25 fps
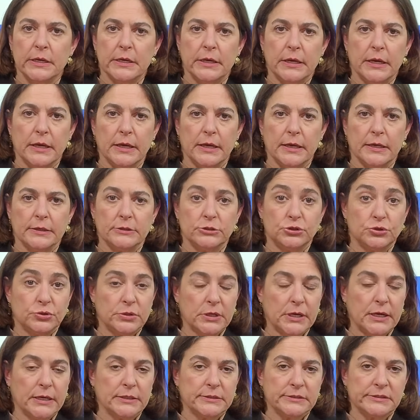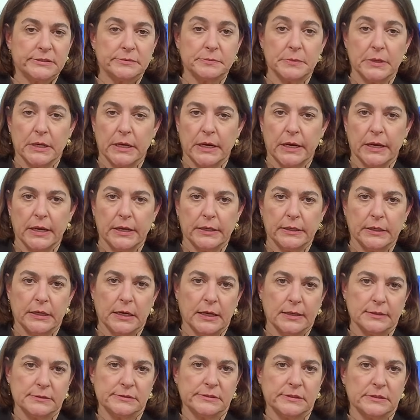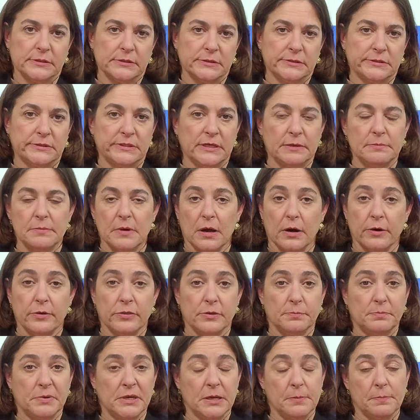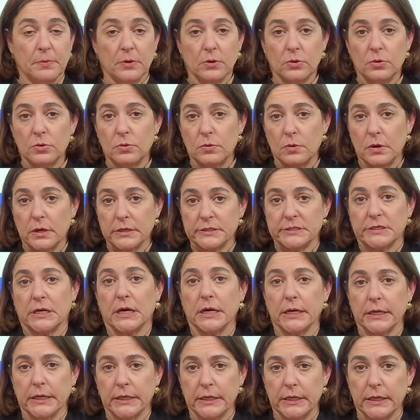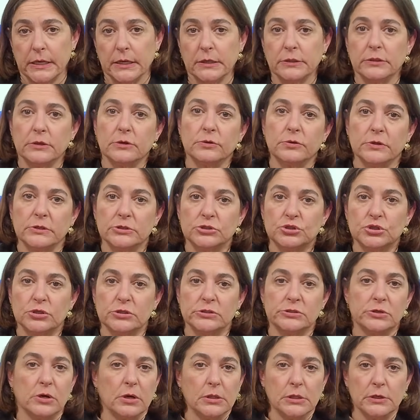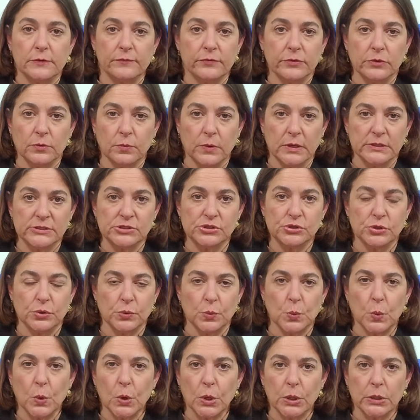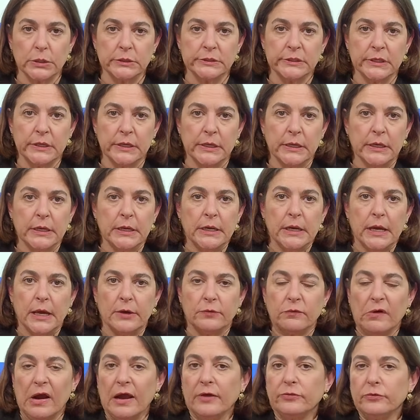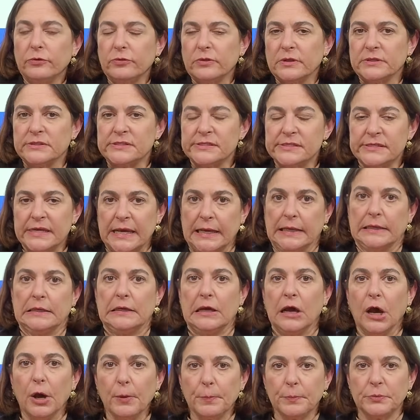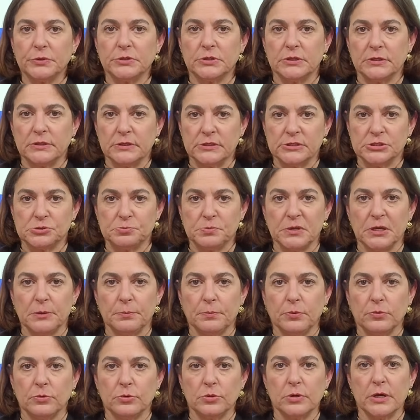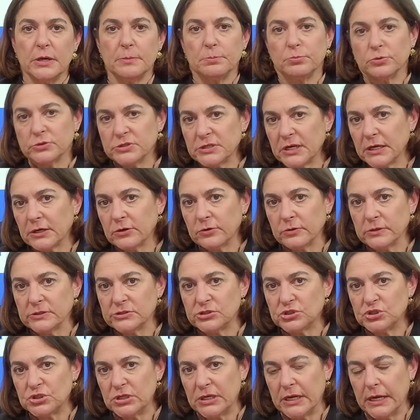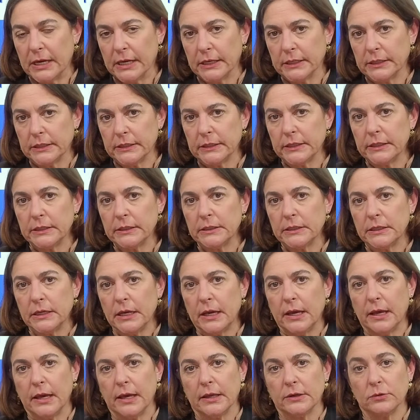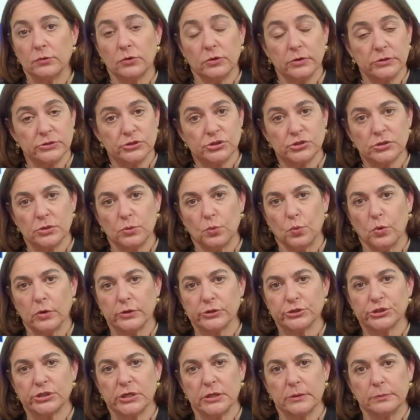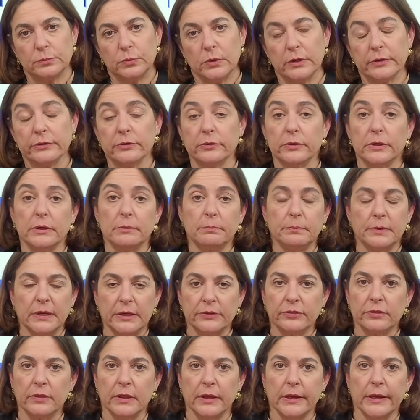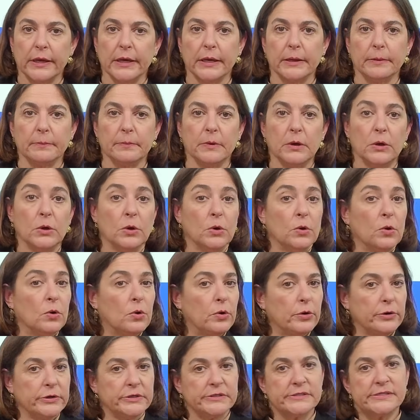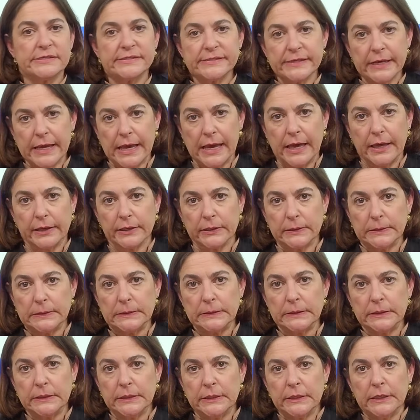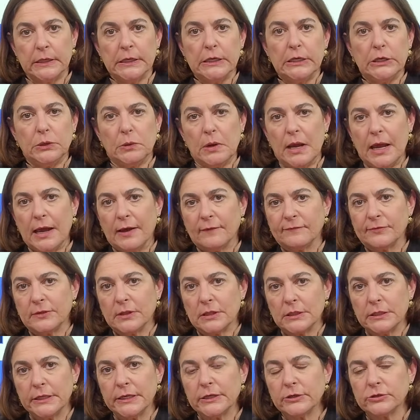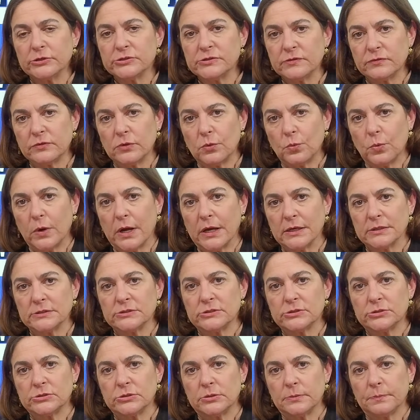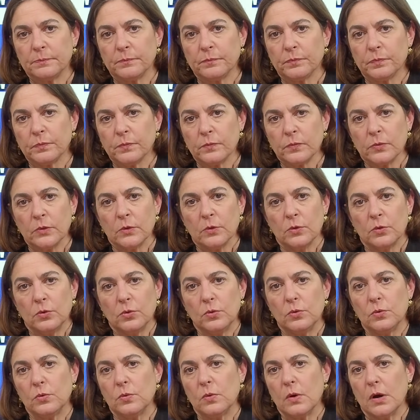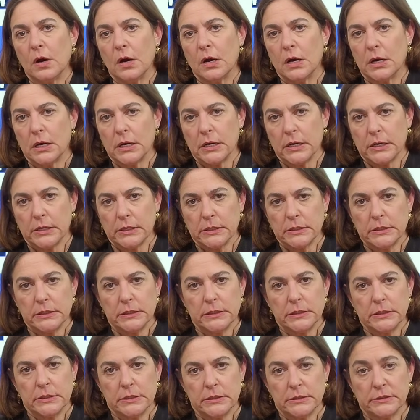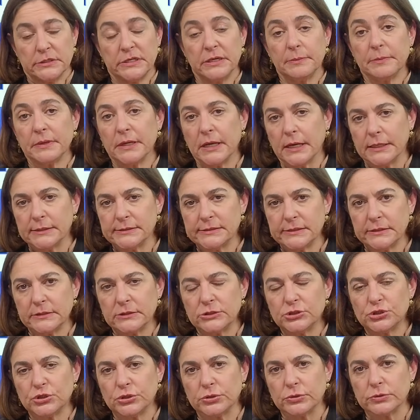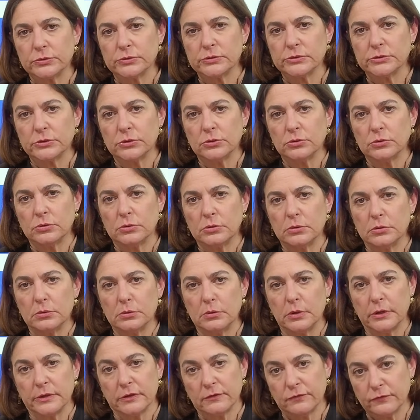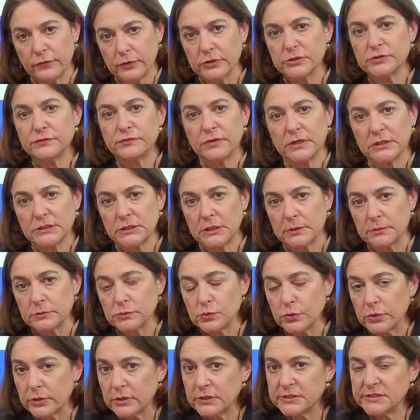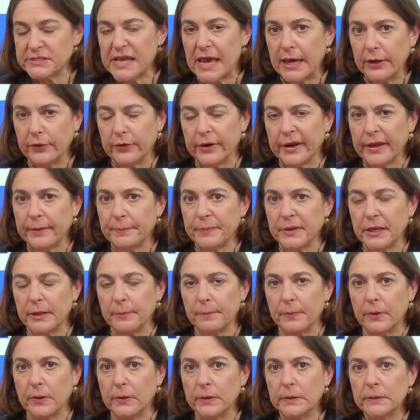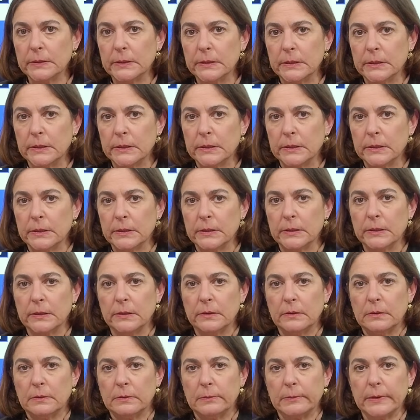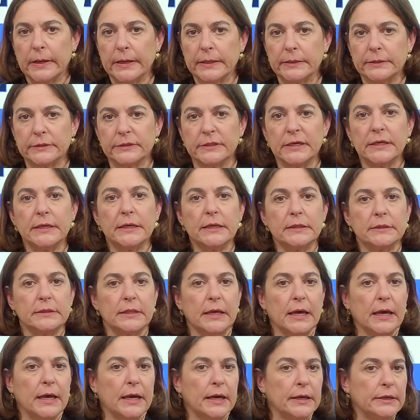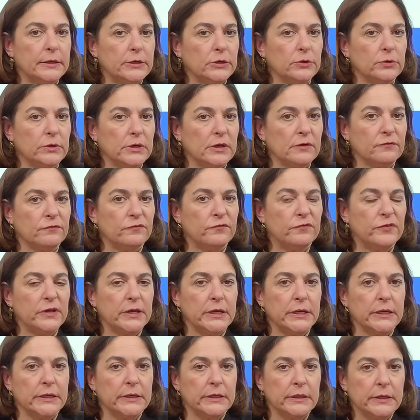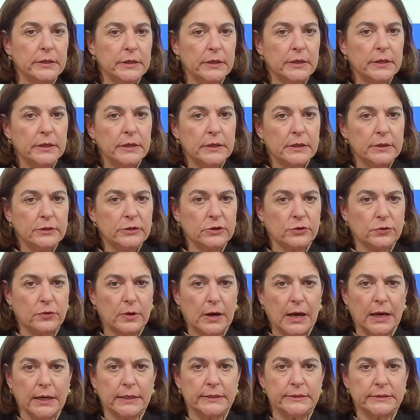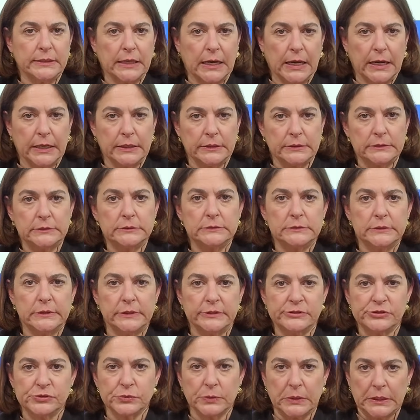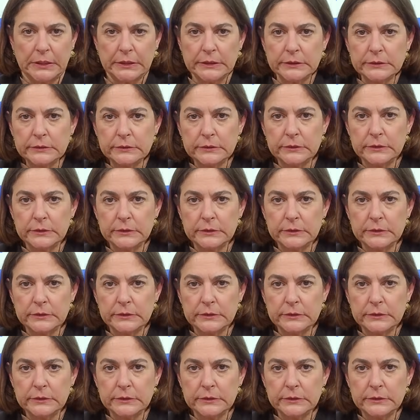in Judea and Samaria and Gaza, the same are the people who are targeting the Christians all over the Western world. And rather than stand up to these people and protect Christianity and Christian worship, whether in Bethlehem or in Seattle, you have the leaders of the West who are demonizing the Jews, who are the first victims, we're the Saturday people, right? Thinking that you can feed the crocodile Israel,